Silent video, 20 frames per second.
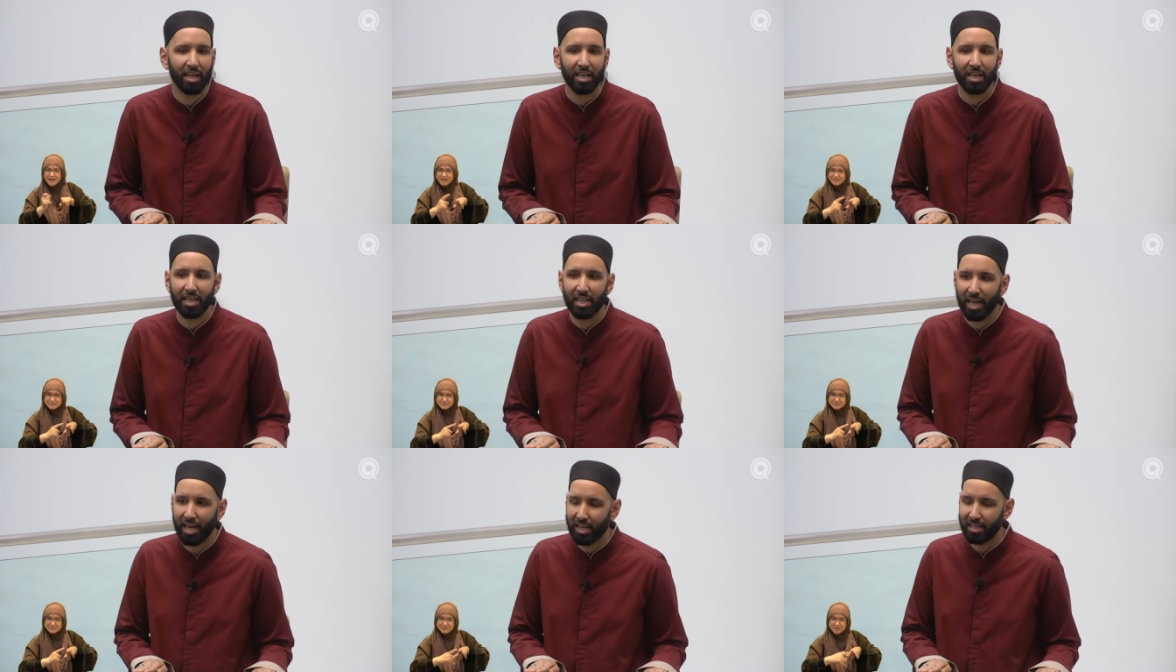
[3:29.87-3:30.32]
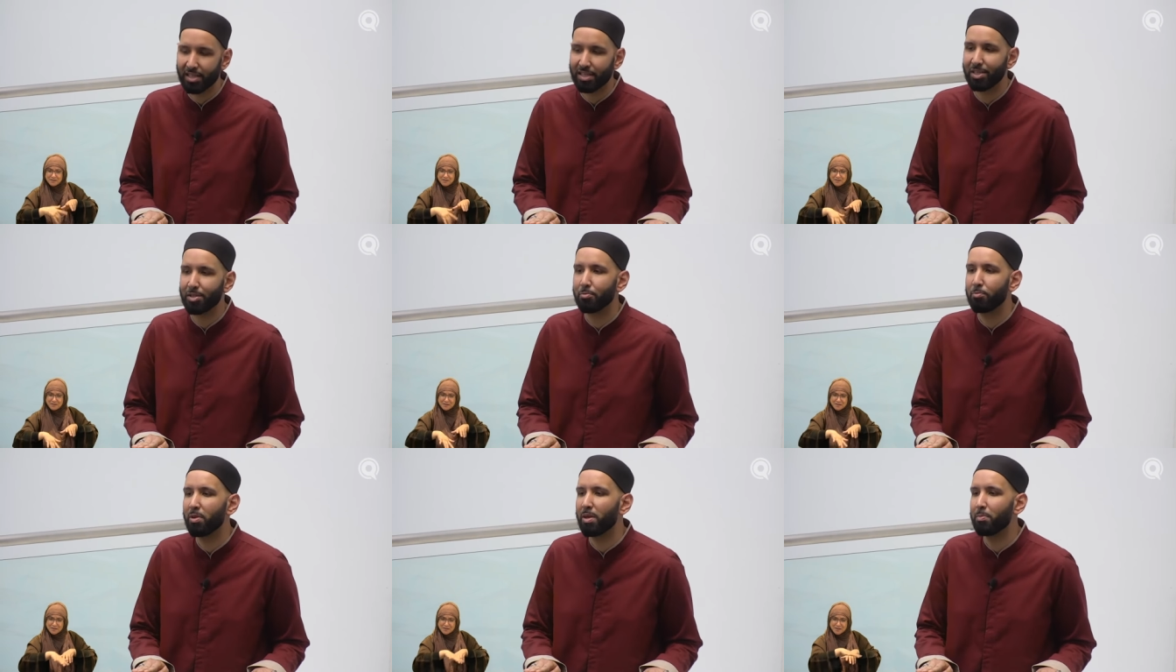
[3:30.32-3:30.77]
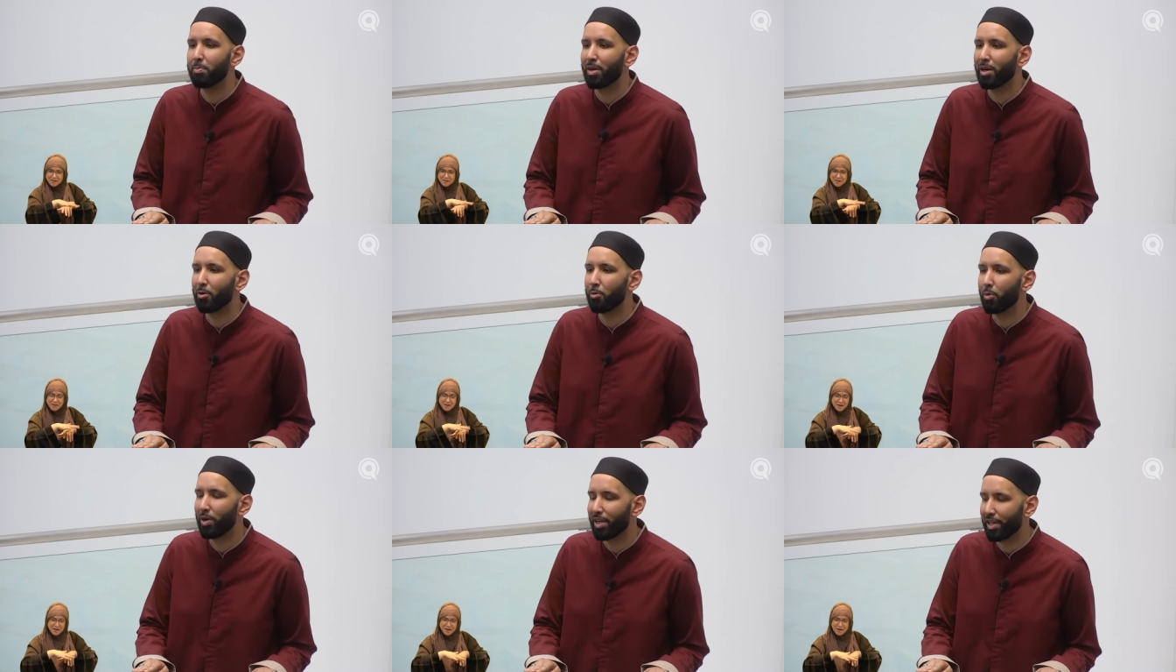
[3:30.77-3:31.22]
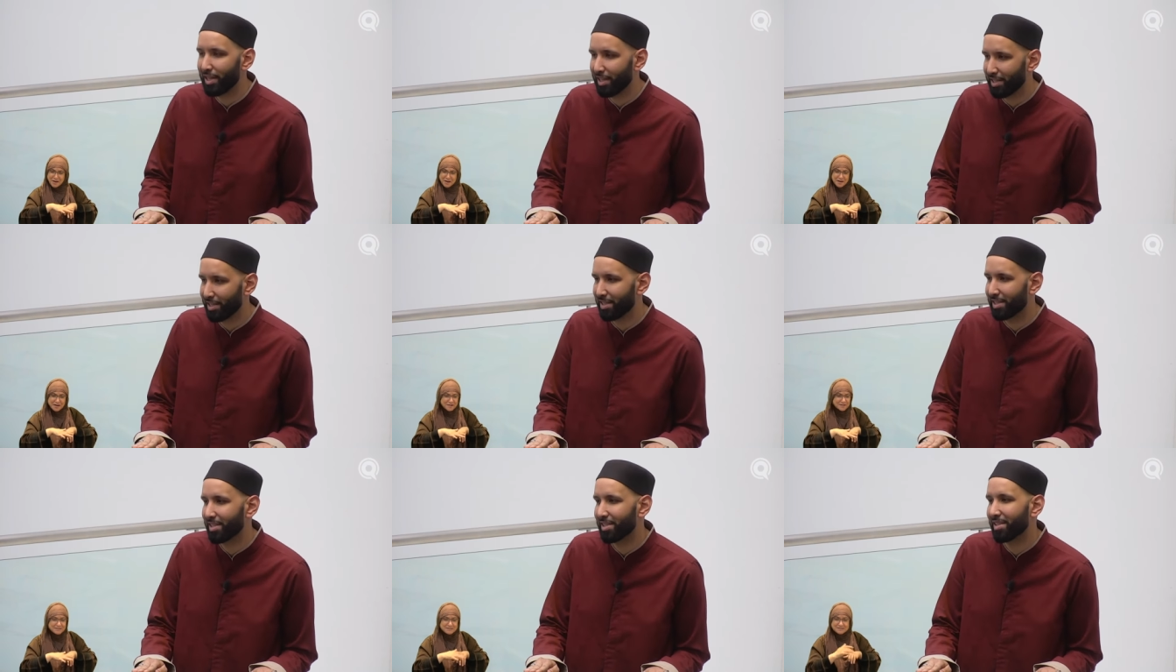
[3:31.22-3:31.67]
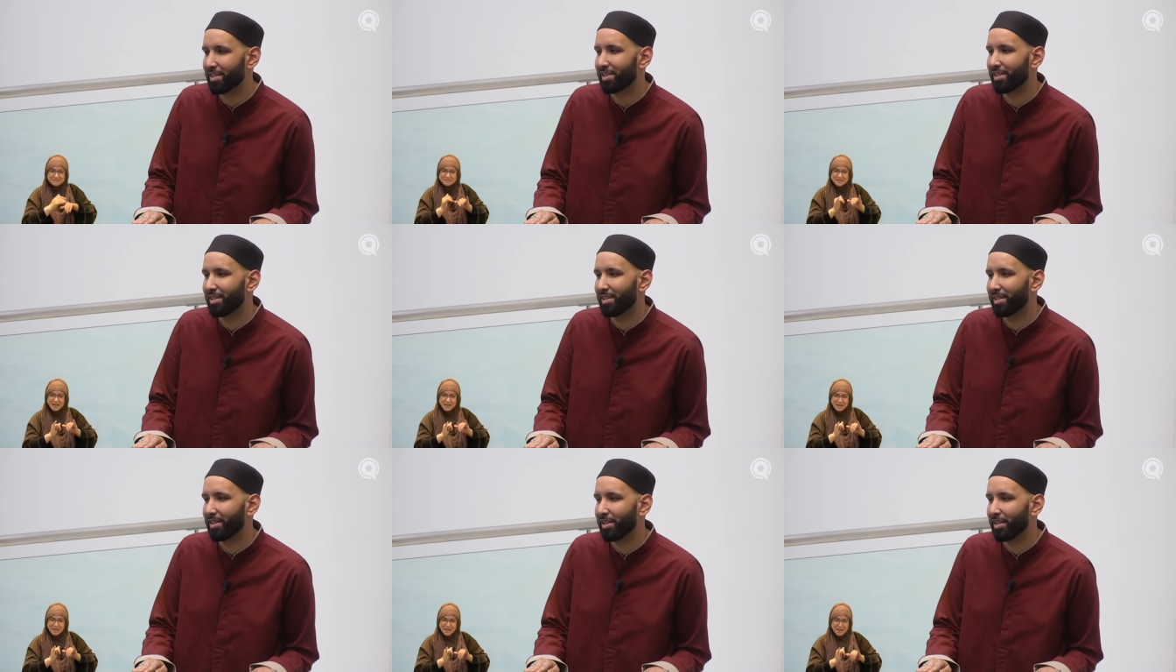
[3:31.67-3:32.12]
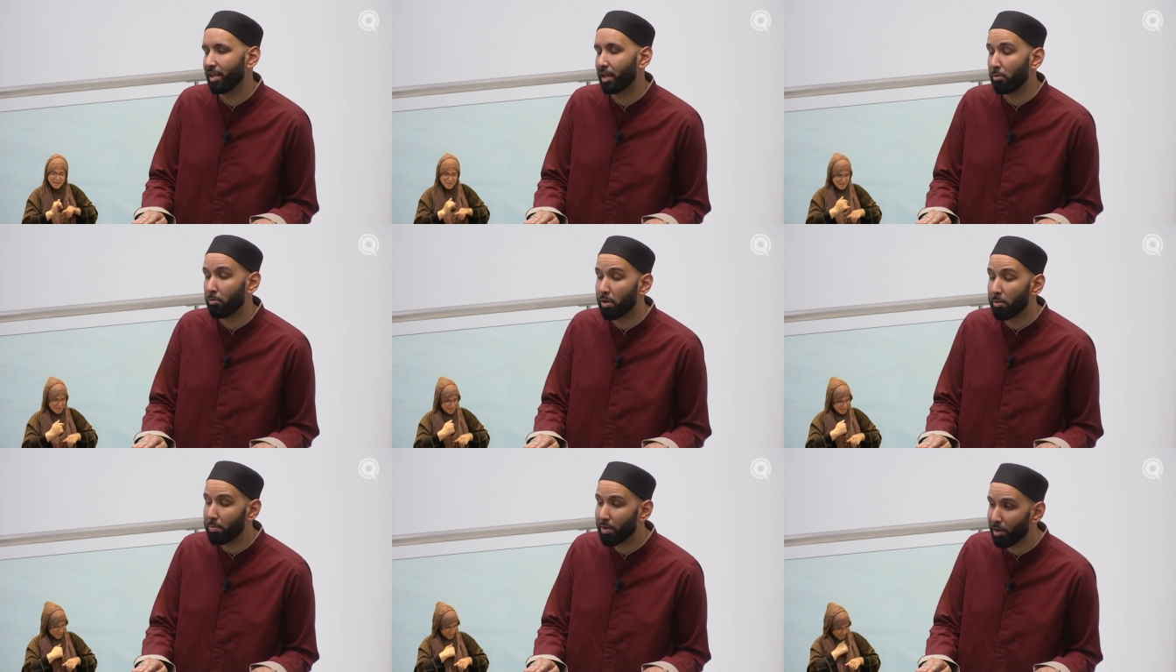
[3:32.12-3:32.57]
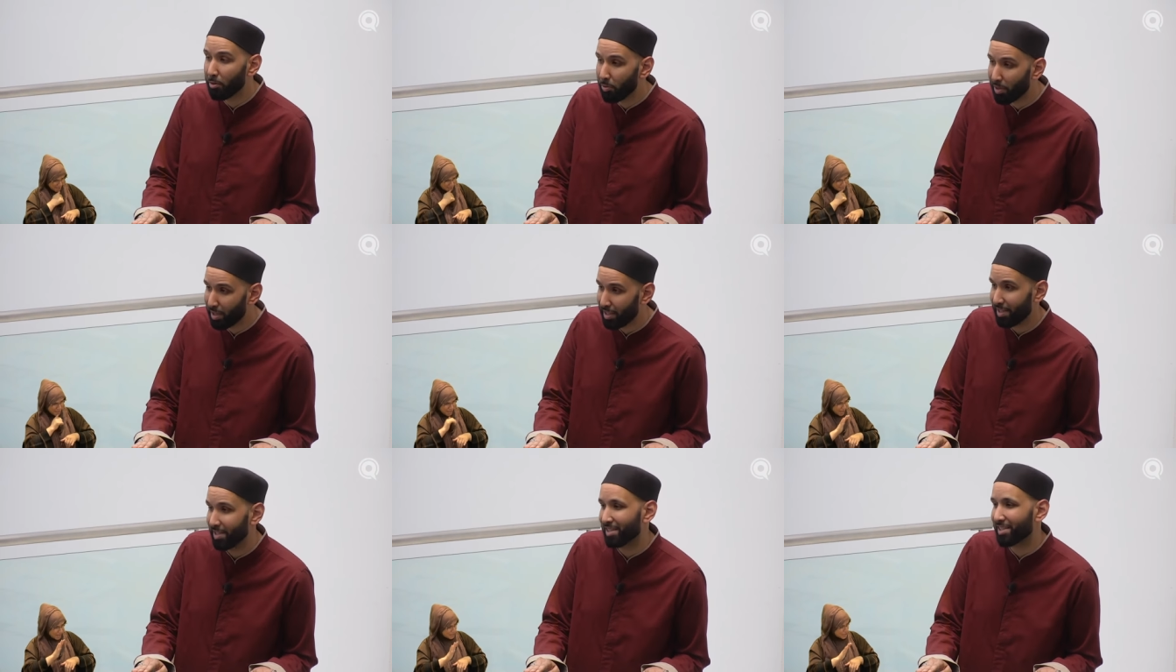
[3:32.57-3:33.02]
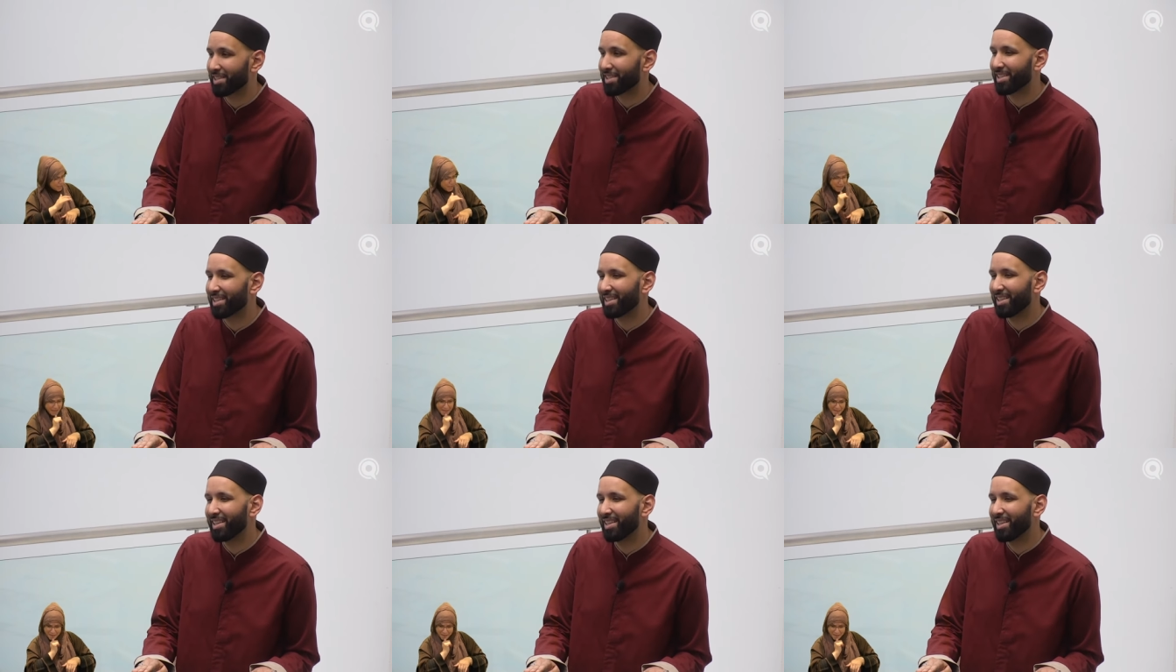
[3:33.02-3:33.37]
yes, we bear witness. We bear witness.